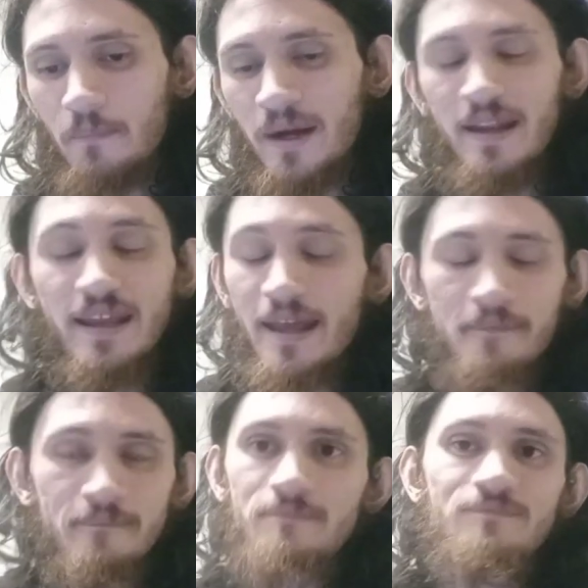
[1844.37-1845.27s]

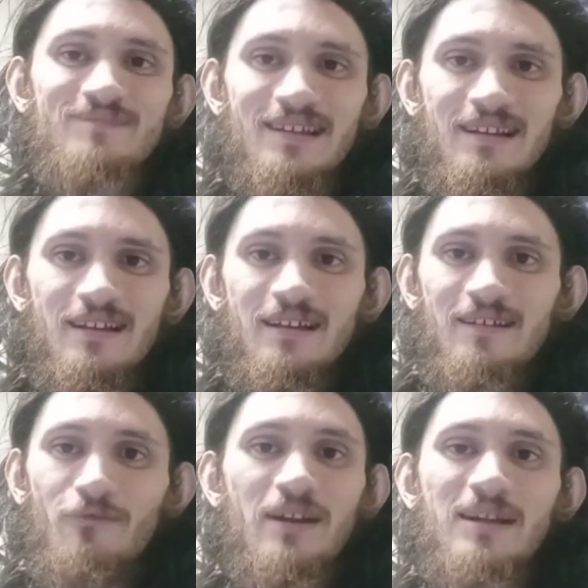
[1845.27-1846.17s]
again,
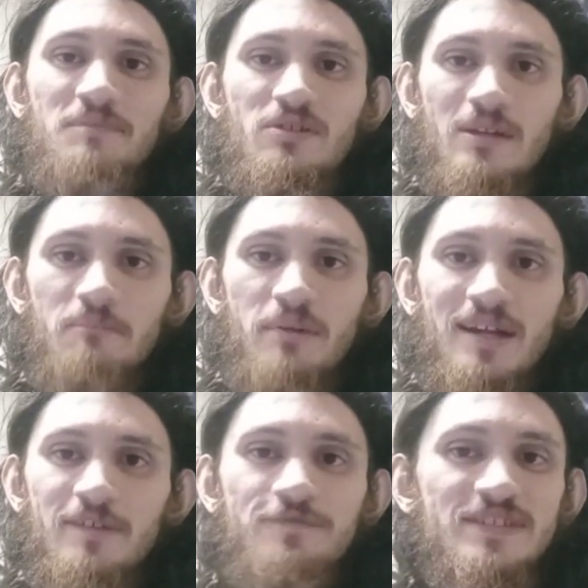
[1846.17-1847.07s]
when it comes to
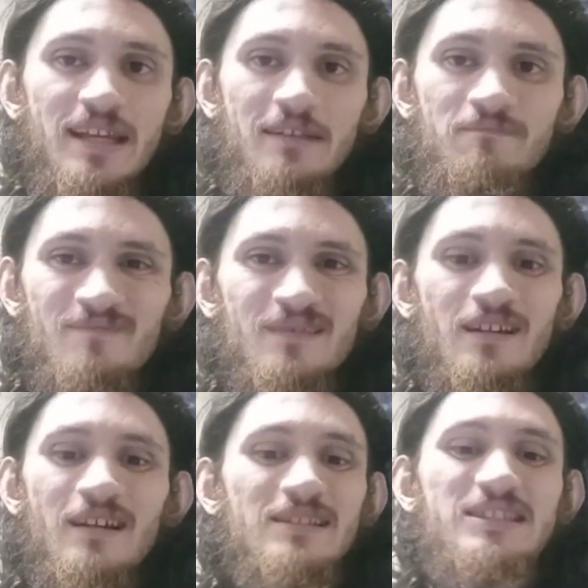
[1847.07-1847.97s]
competitive scene,
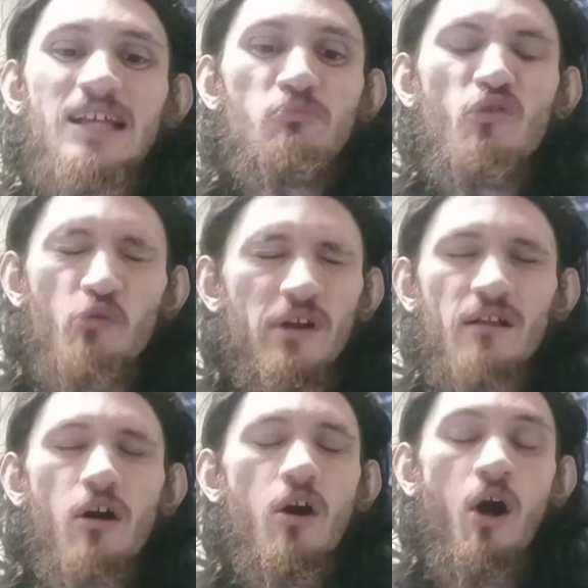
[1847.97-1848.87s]
someone
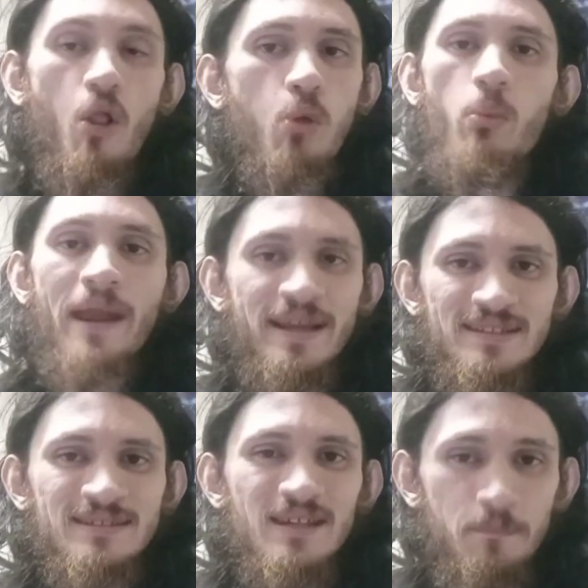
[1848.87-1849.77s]
will
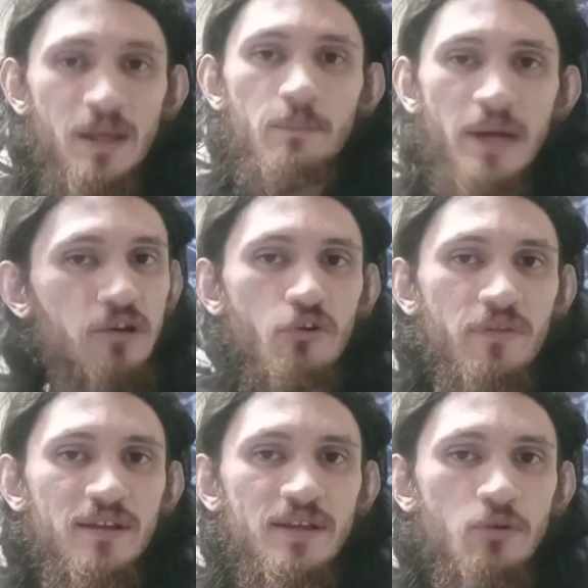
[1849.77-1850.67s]
always be better
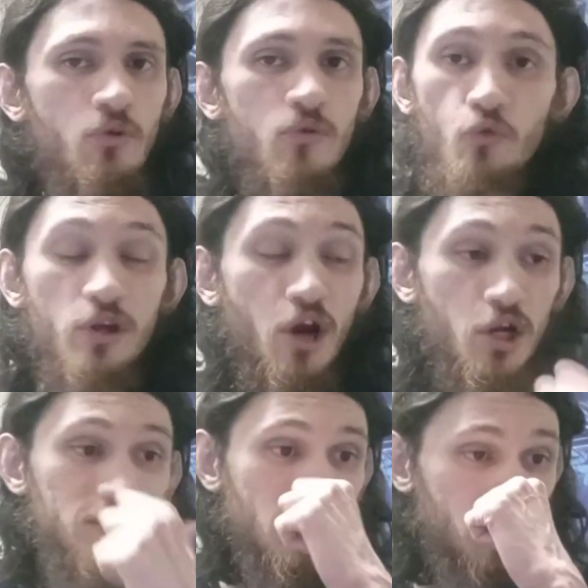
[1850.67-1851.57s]
than you,
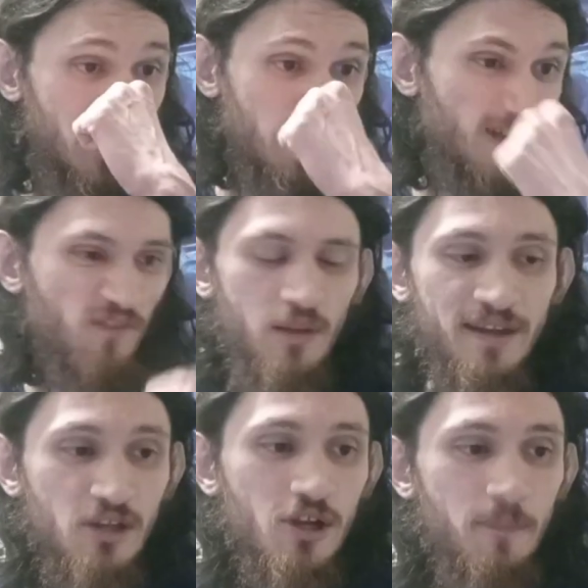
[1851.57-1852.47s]
regardless of skill level.
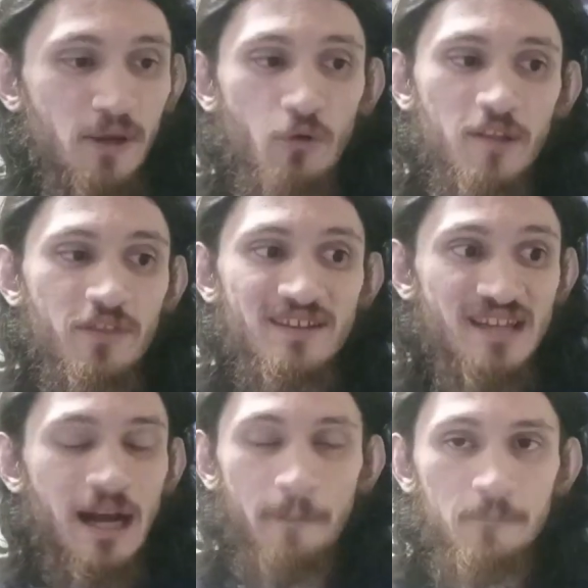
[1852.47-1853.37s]
Like, you could be one of the
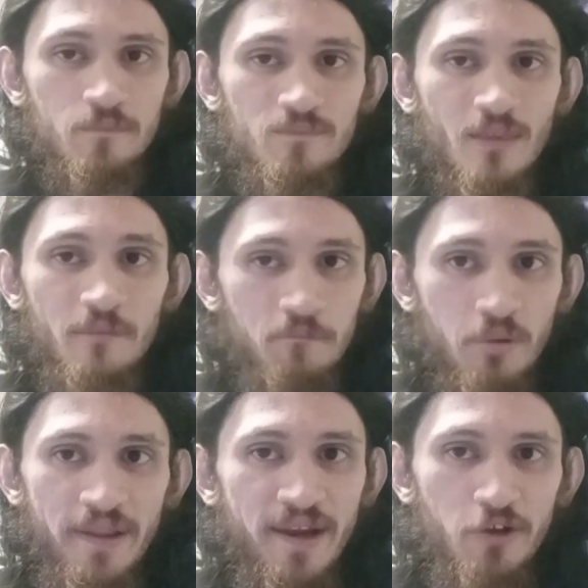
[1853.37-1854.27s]
top
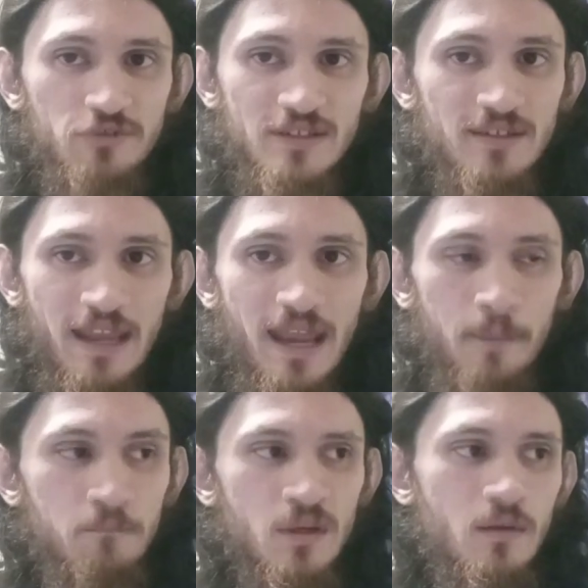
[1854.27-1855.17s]
players in the
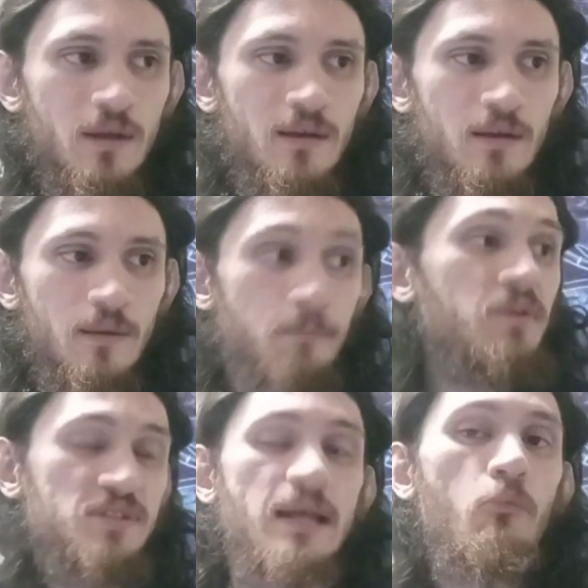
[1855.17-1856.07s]
game,
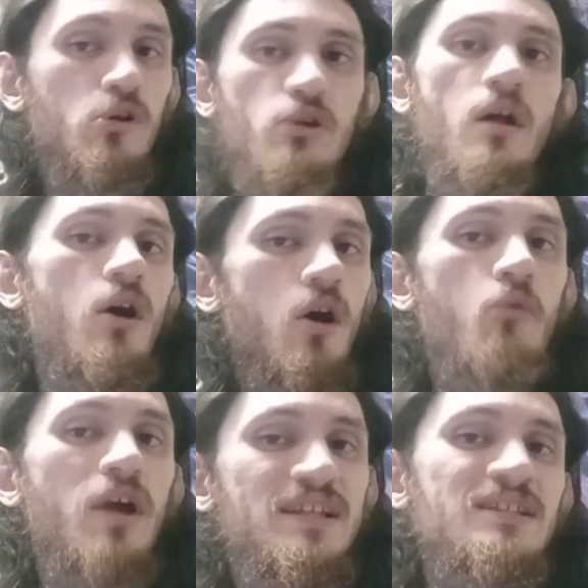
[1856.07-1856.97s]
but someone will
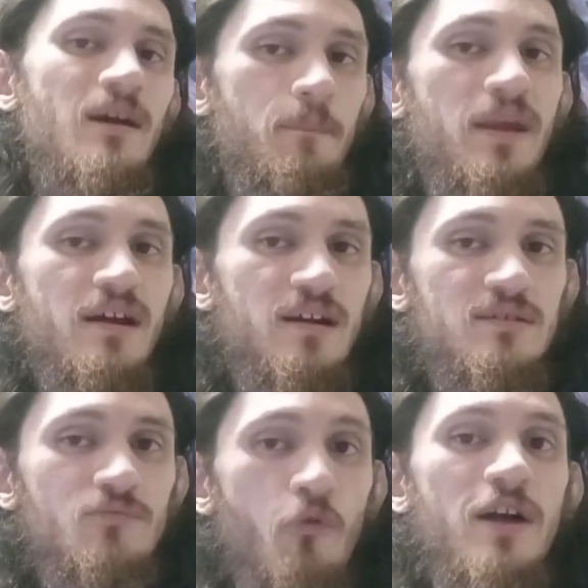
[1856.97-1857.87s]
always be
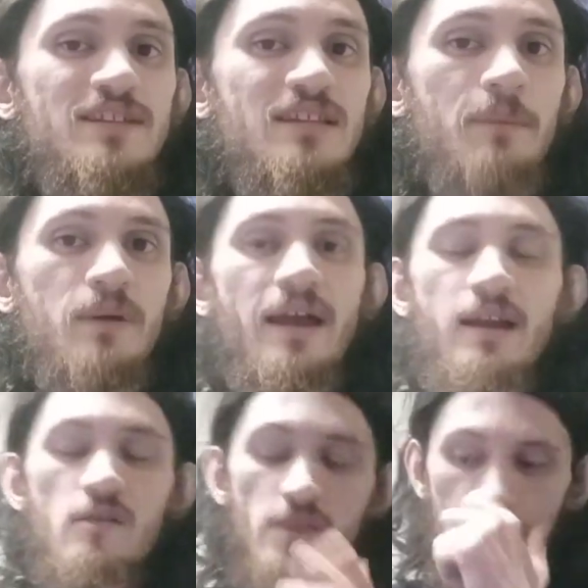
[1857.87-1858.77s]
one step
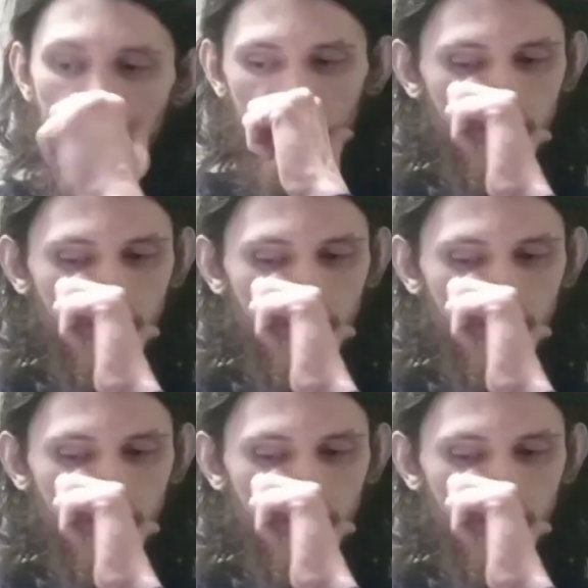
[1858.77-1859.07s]
ahead of you.